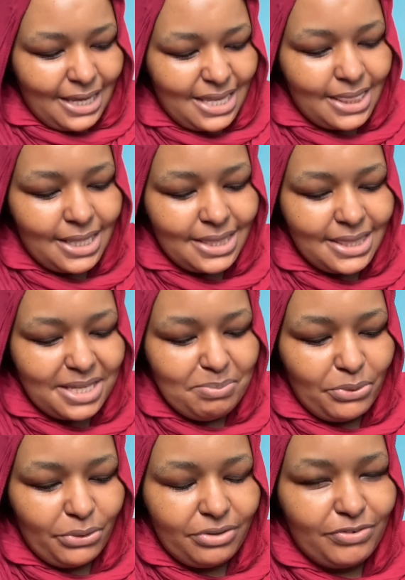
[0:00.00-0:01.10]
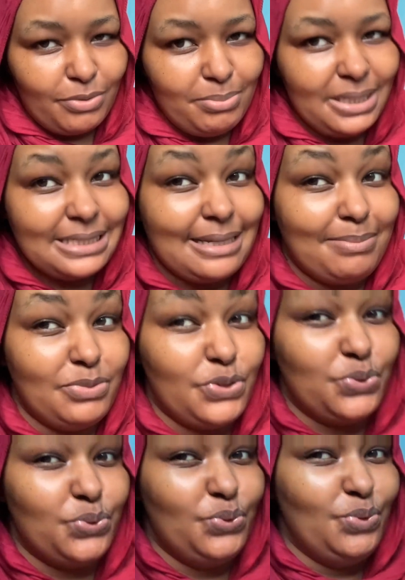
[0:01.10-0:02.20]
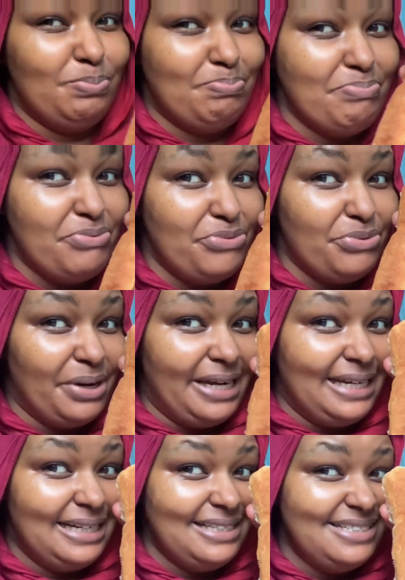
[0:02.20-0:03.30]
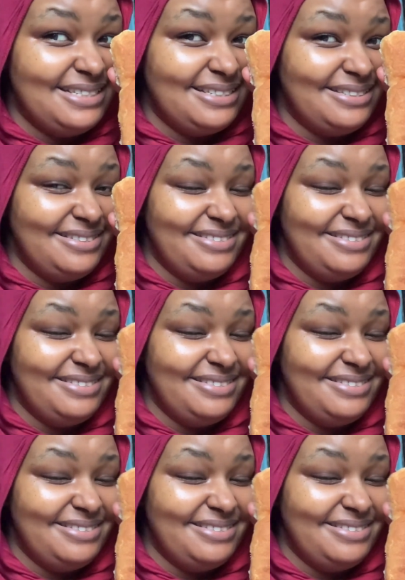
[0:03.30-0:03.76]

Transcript: And then they brought for me some 2 breads.